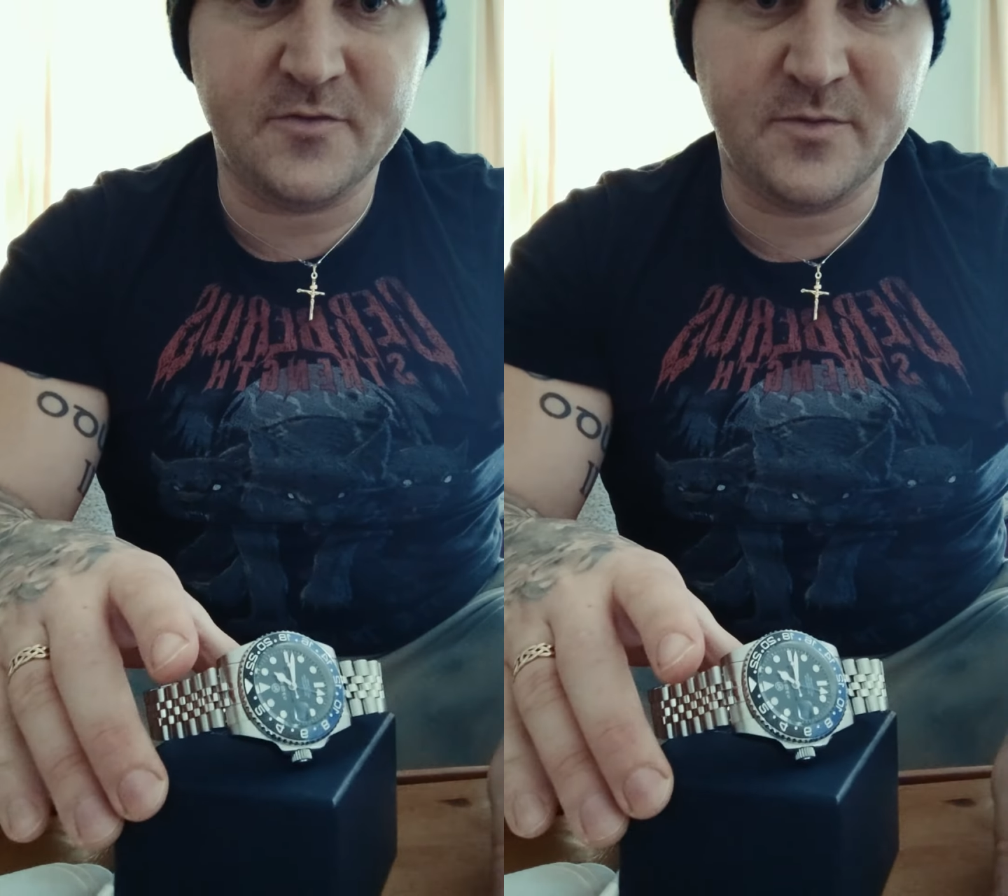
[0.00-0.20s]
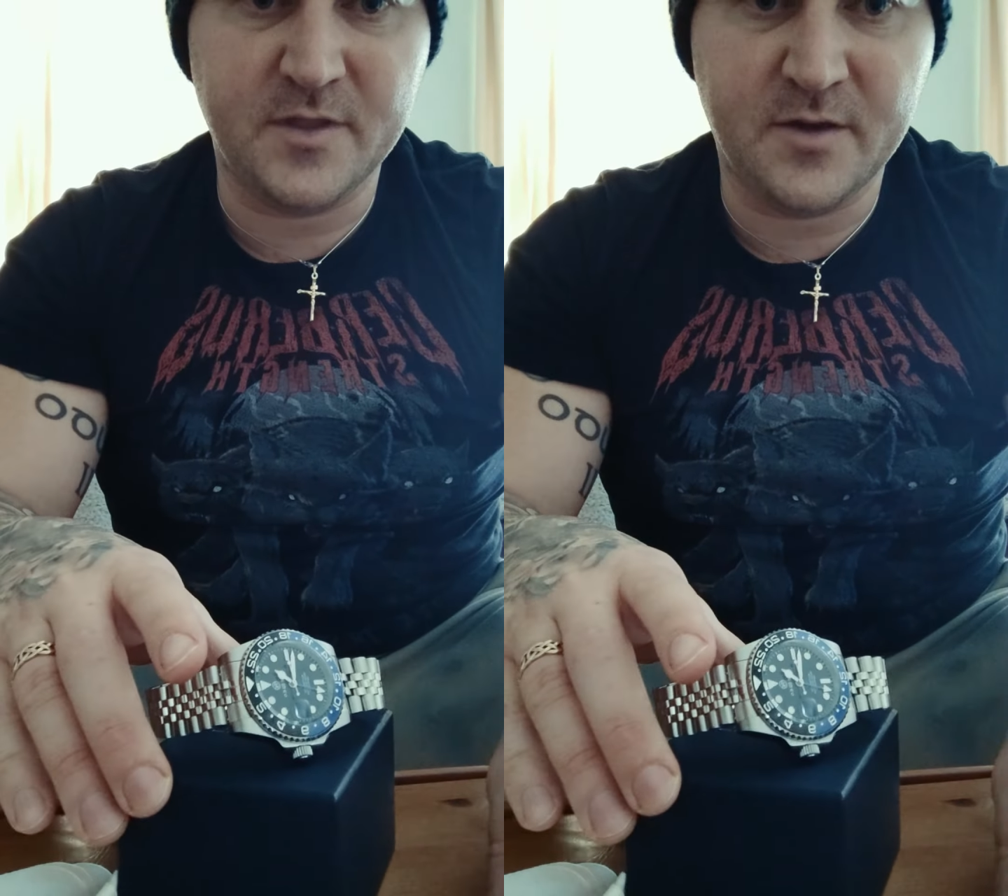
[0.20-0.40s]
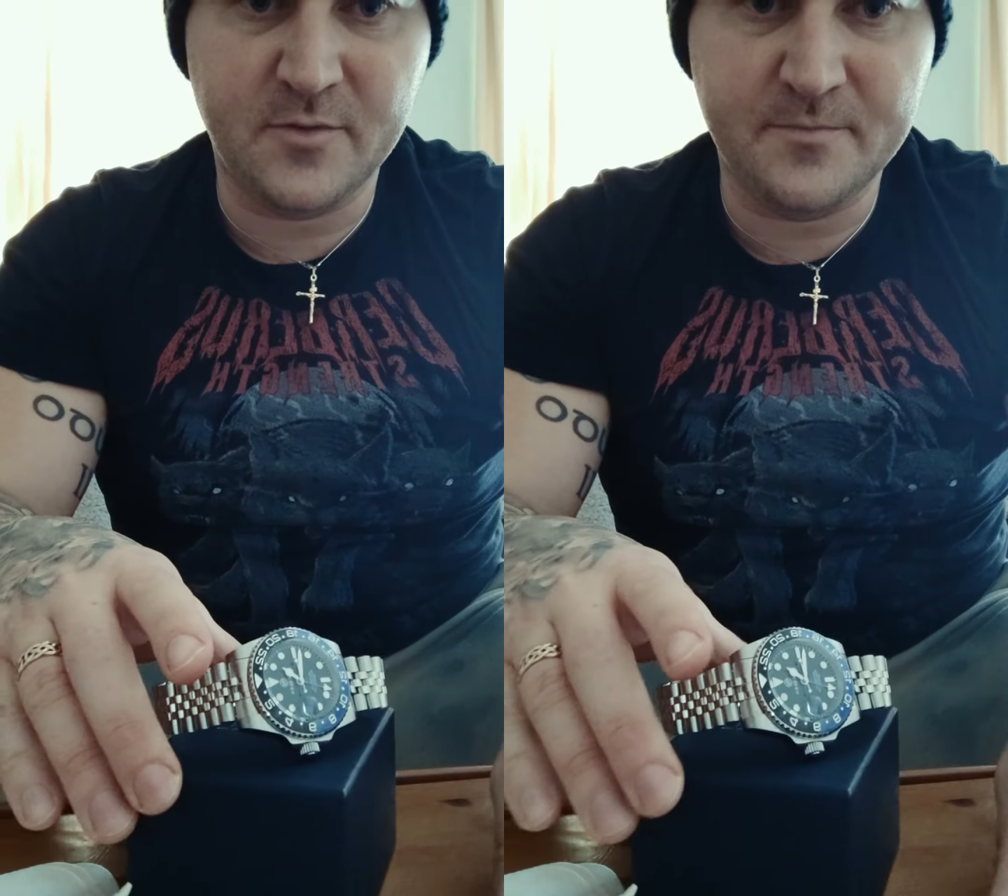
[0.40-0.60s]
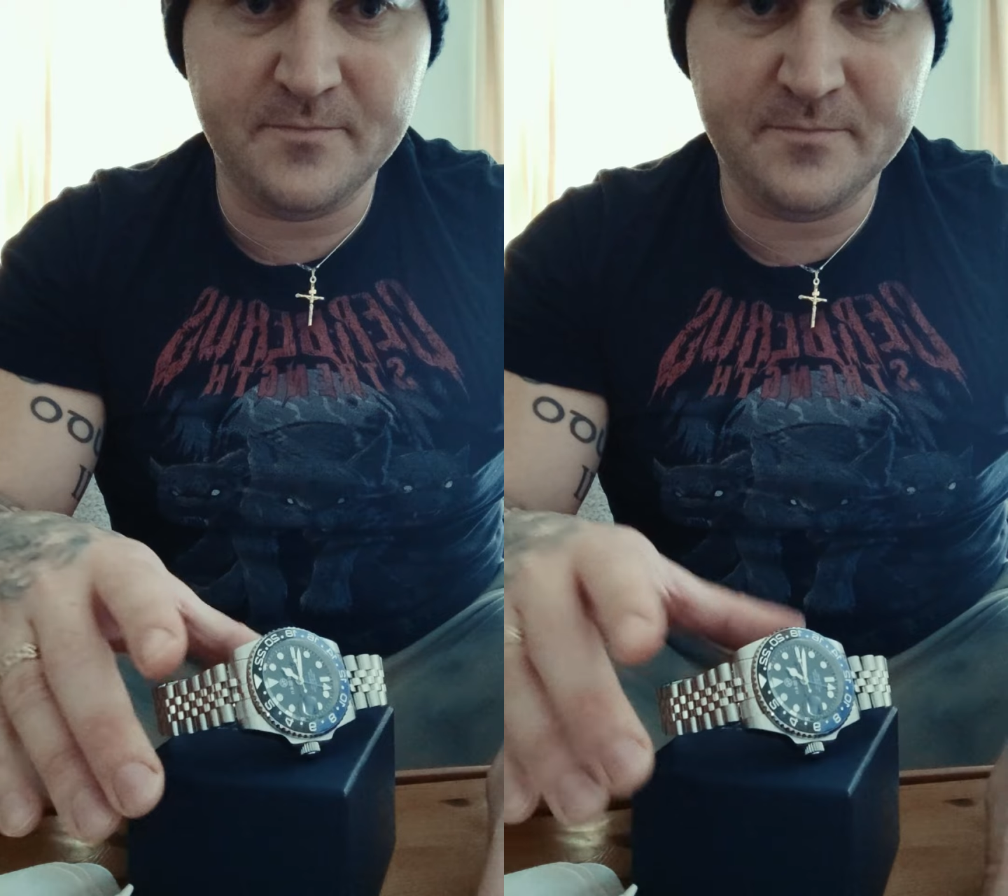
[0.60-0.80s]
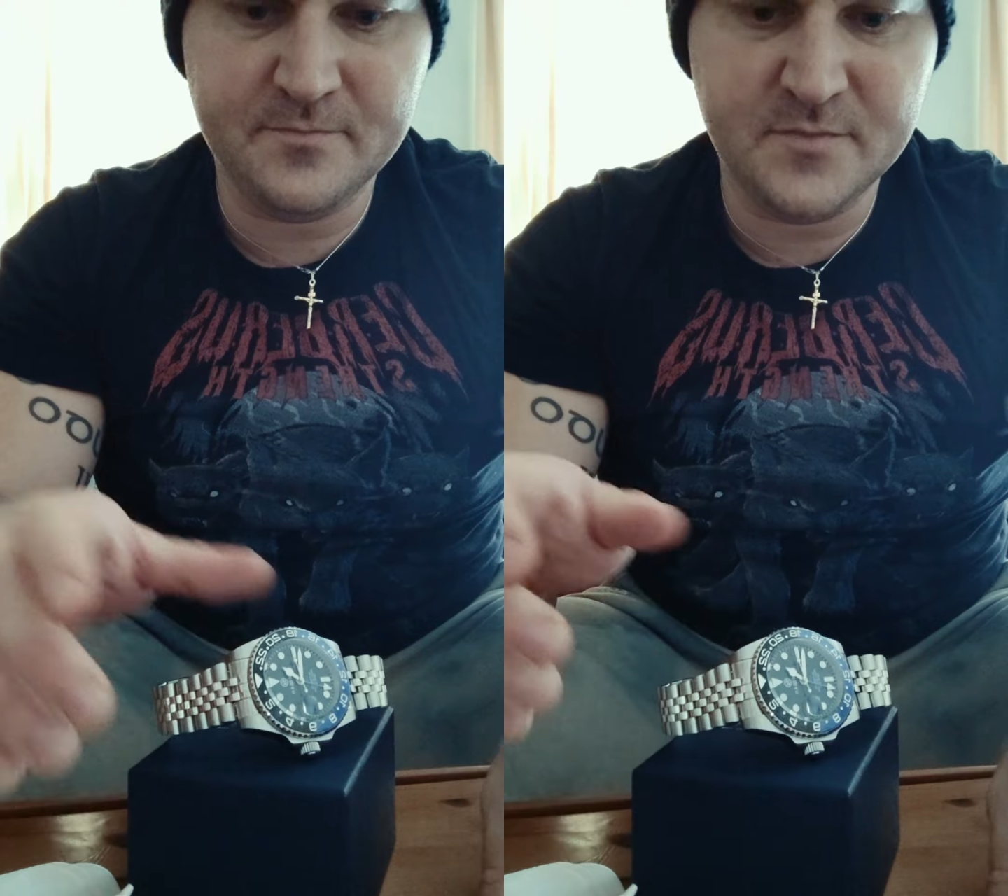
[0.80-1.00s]
That's with that
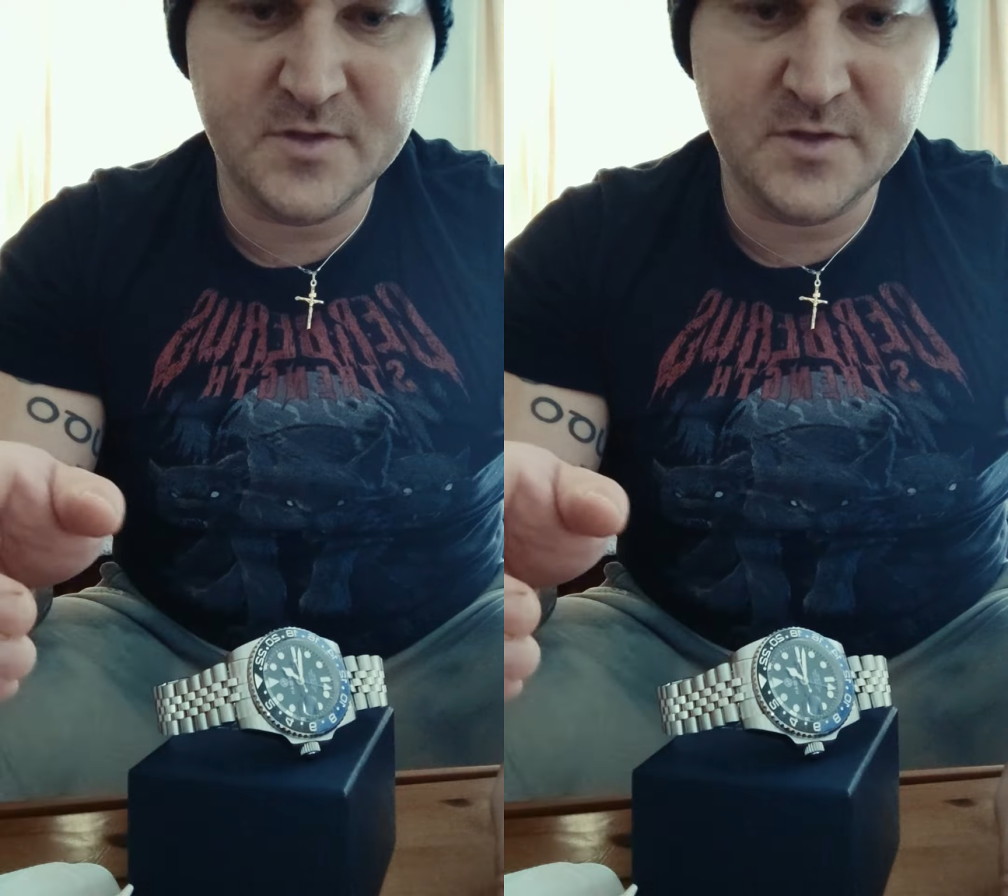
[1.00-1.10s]
one.